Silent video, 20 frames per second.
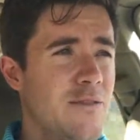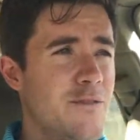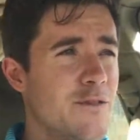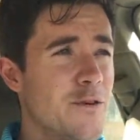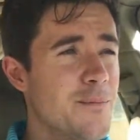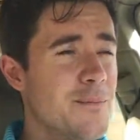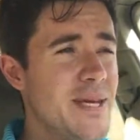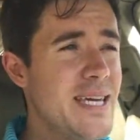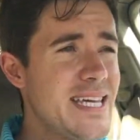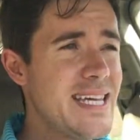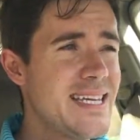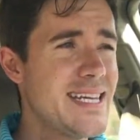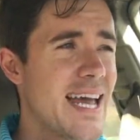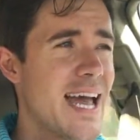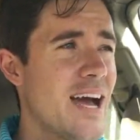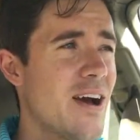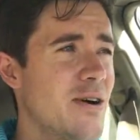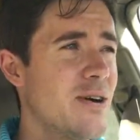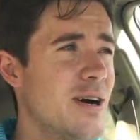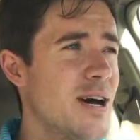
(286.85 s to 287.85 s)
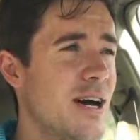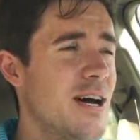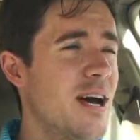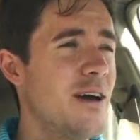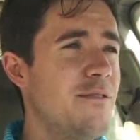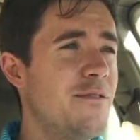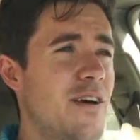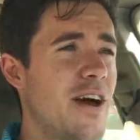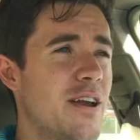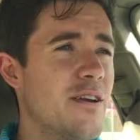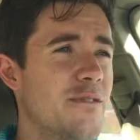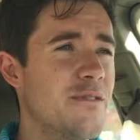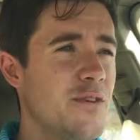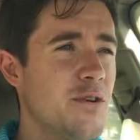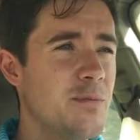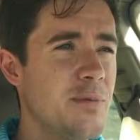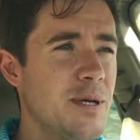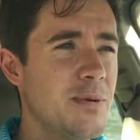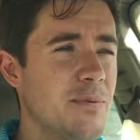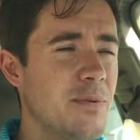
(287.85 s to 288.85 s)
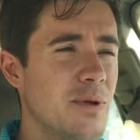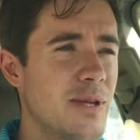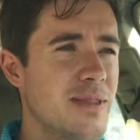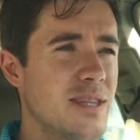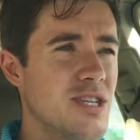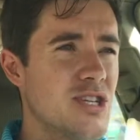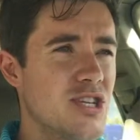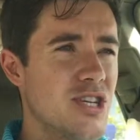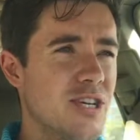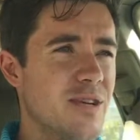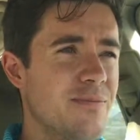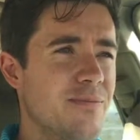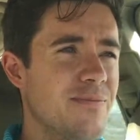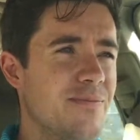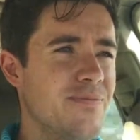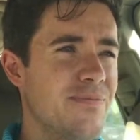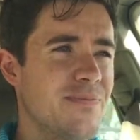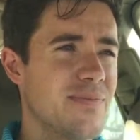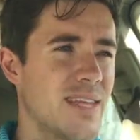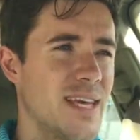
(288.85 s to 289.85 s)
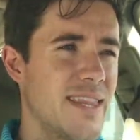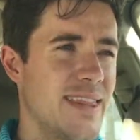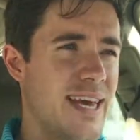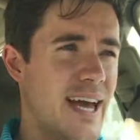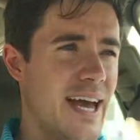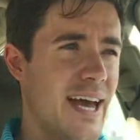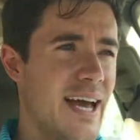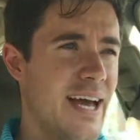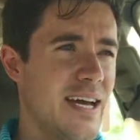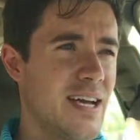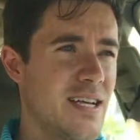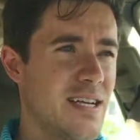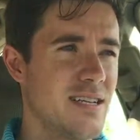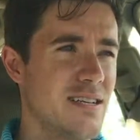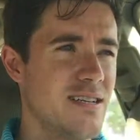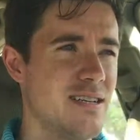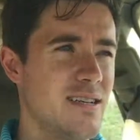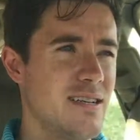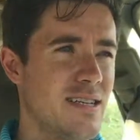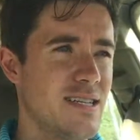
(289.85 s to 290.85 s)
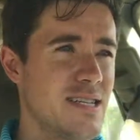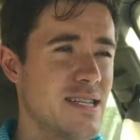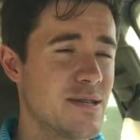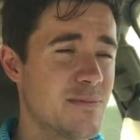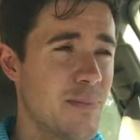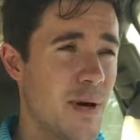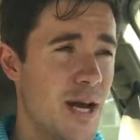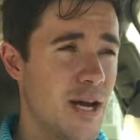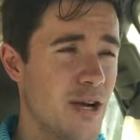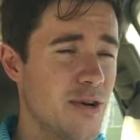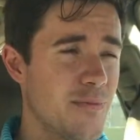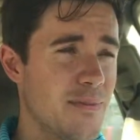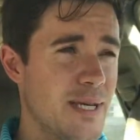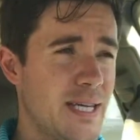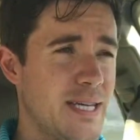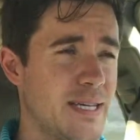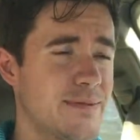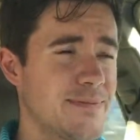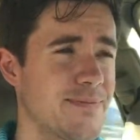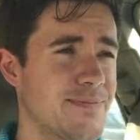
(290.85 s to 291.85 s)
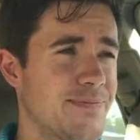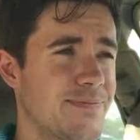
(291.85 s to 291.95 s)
for me now, I found a few people at the gym that inspire me,